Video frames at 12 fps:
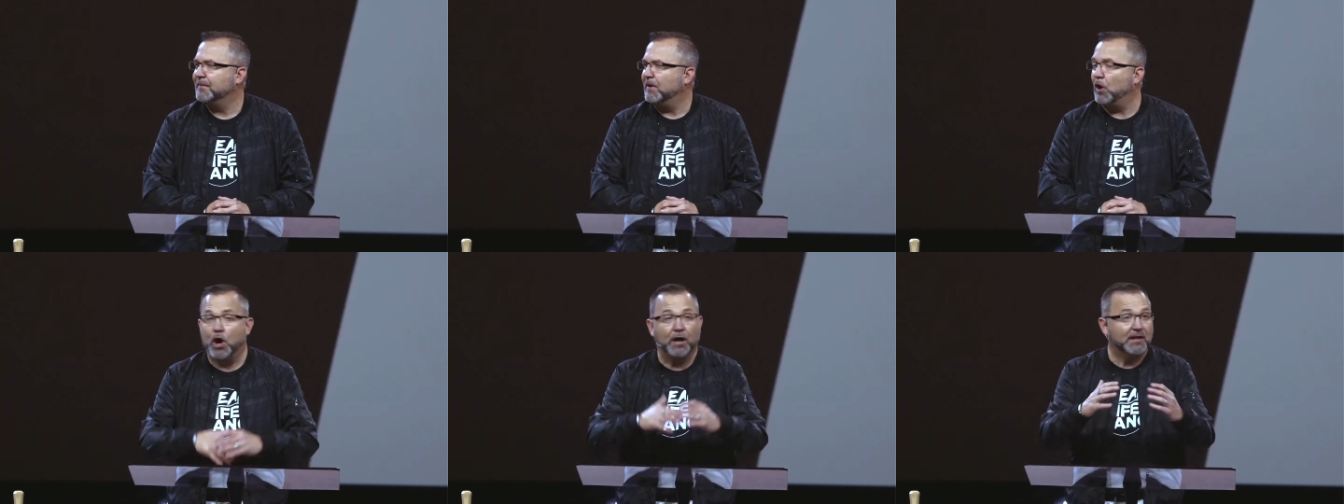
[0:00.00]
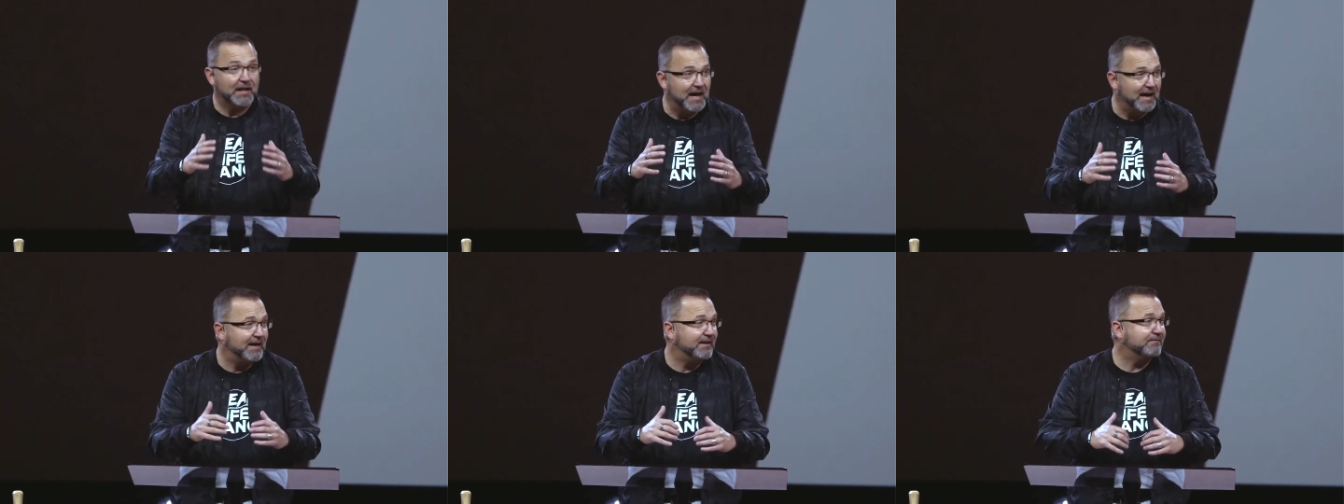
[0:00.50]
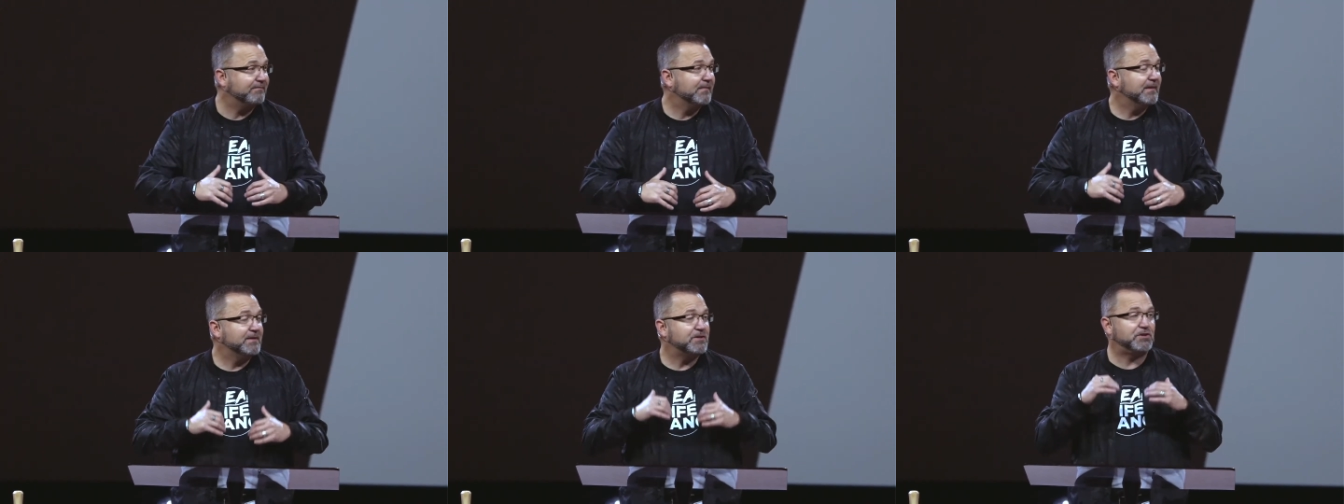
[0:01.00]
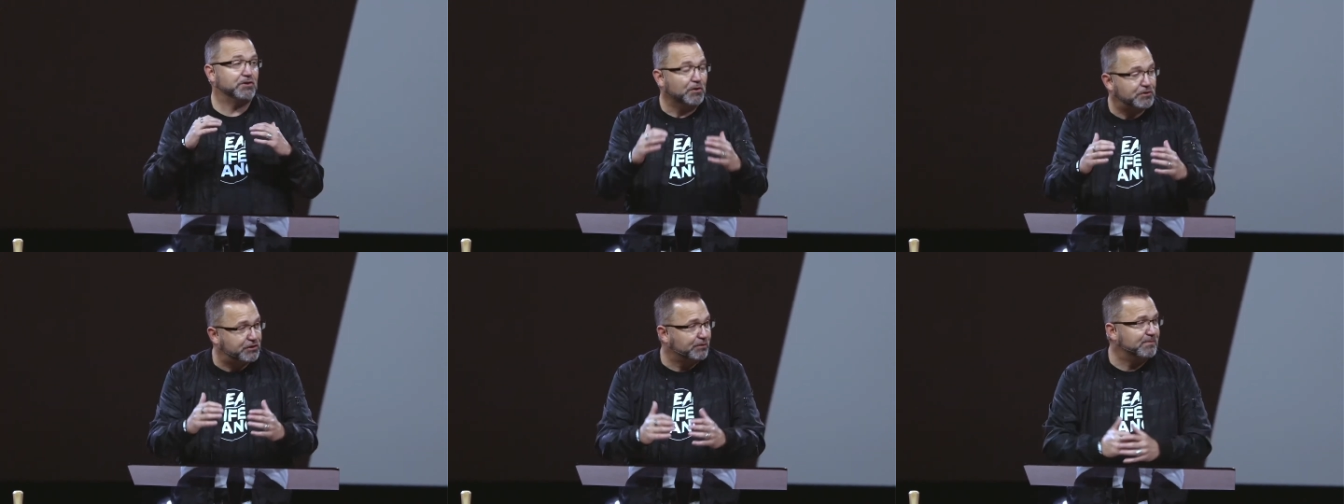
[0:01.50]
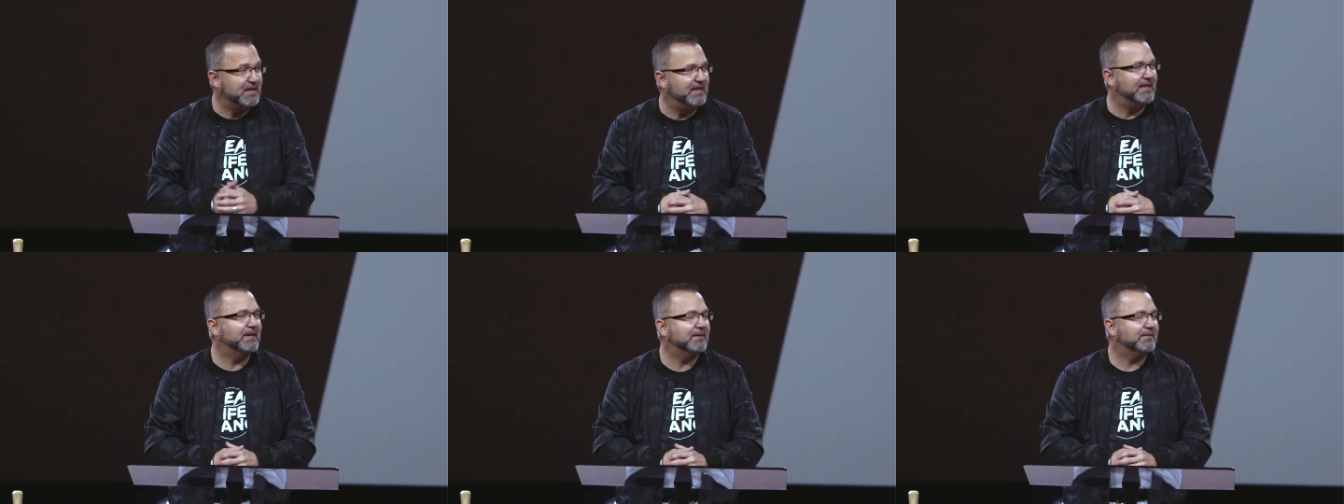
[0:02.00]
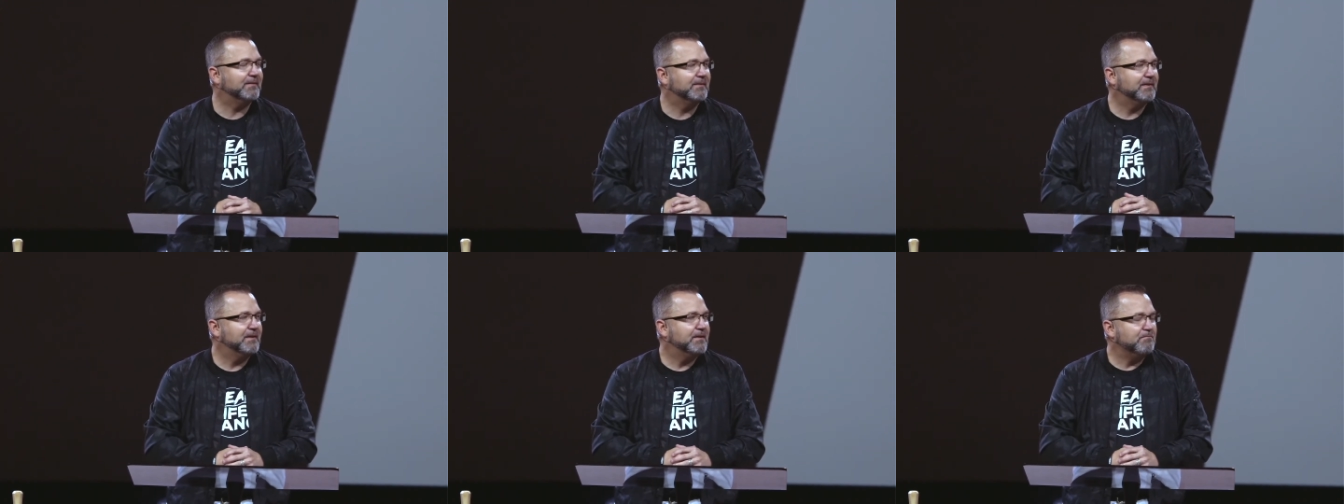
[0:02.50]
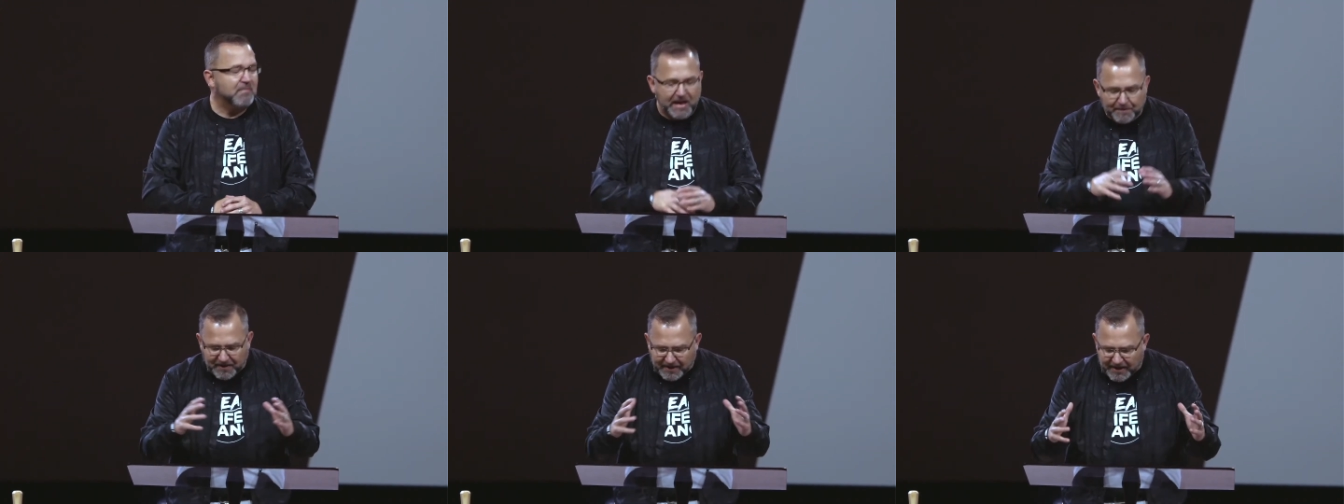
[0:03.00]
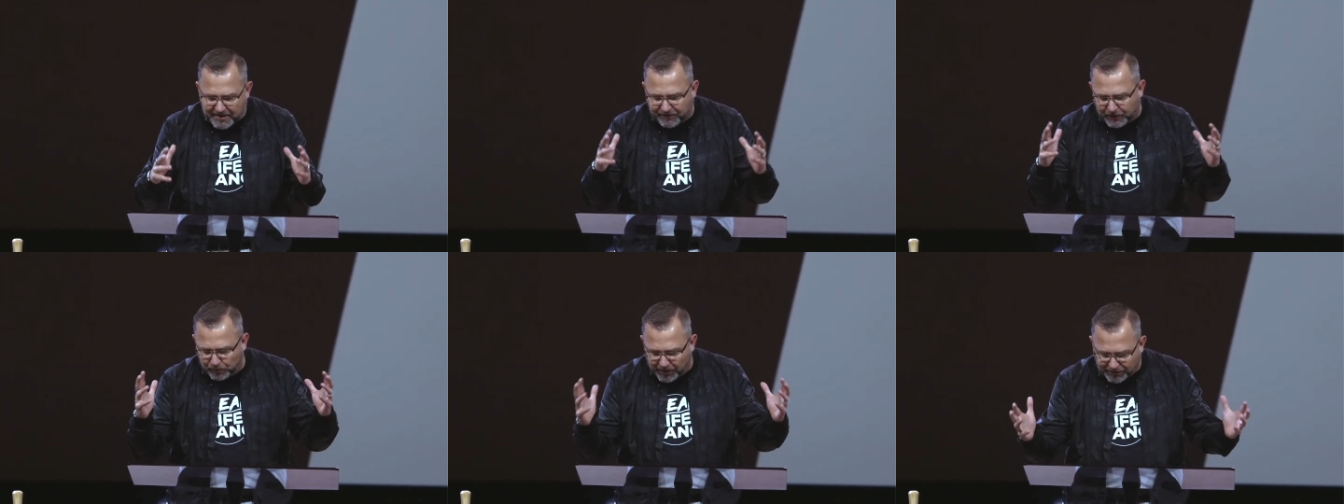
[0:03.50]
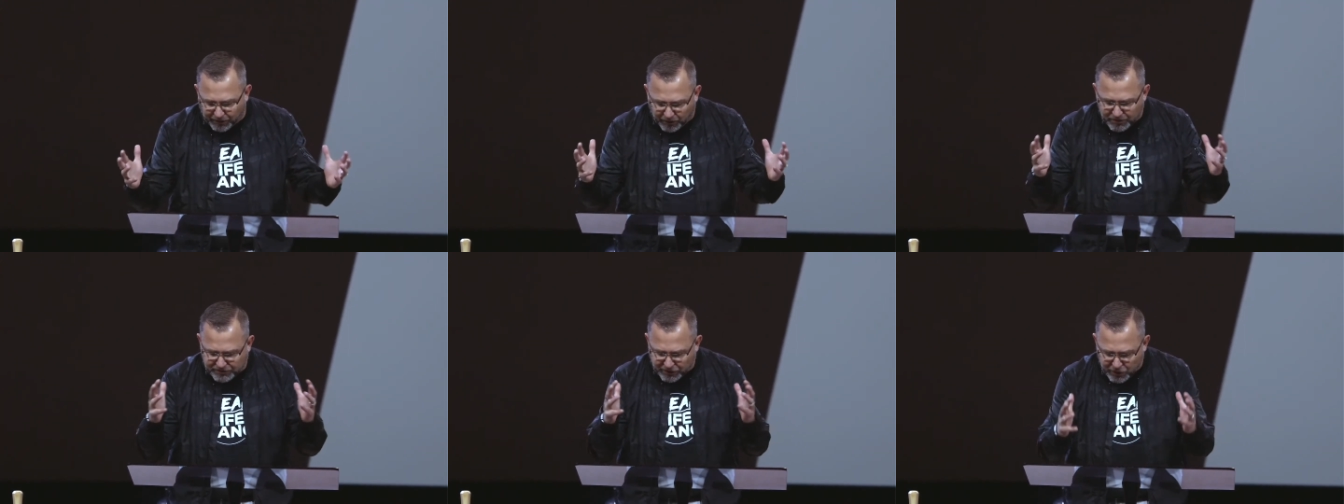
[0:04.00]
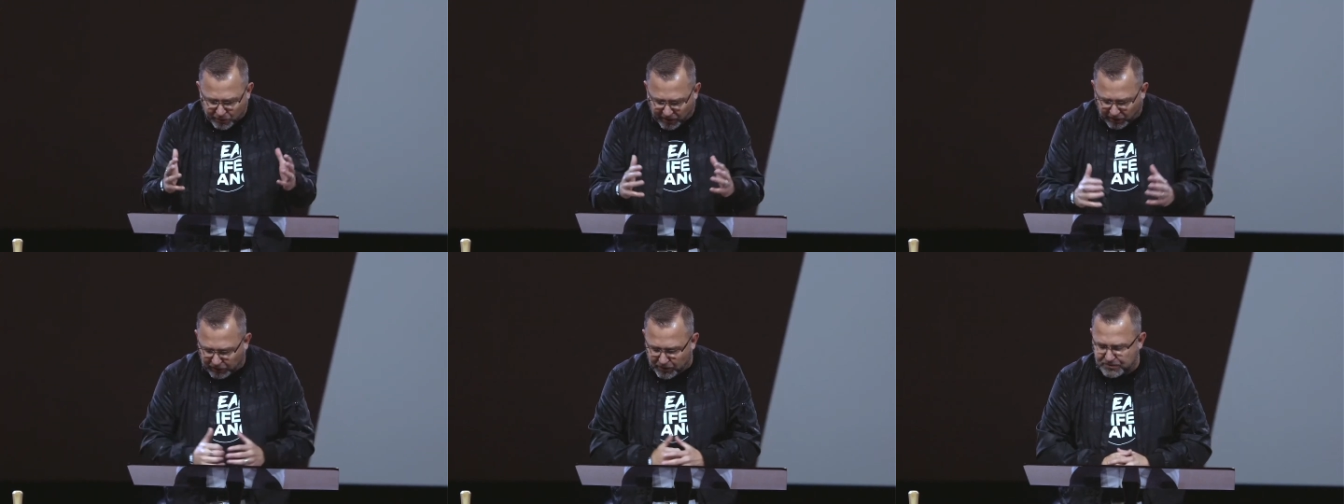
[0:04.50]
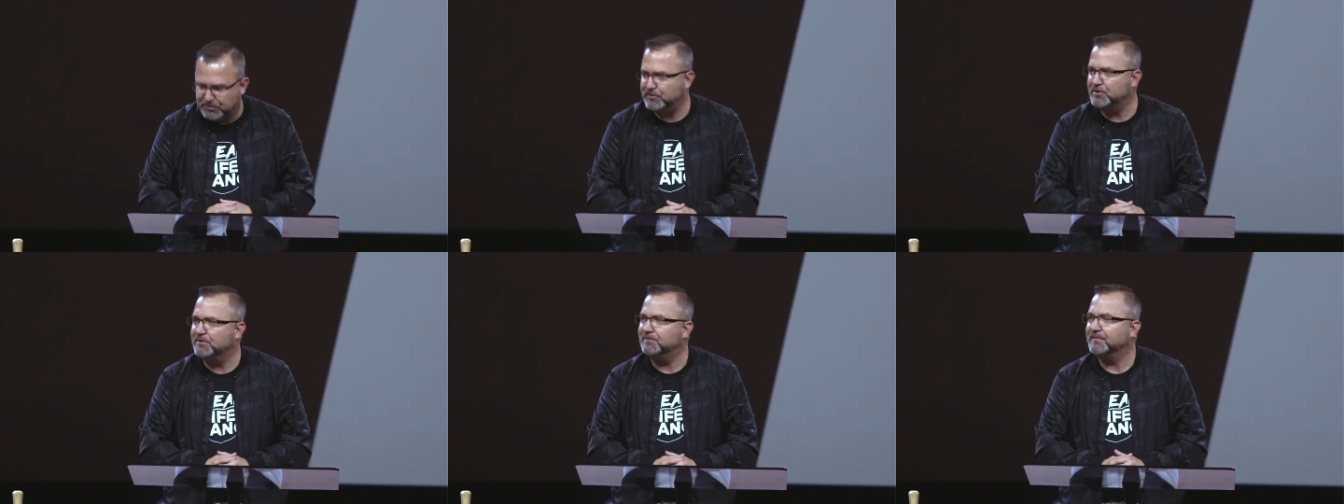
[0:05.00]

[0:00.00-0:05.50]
online, social media, maybe even with those that you are close to.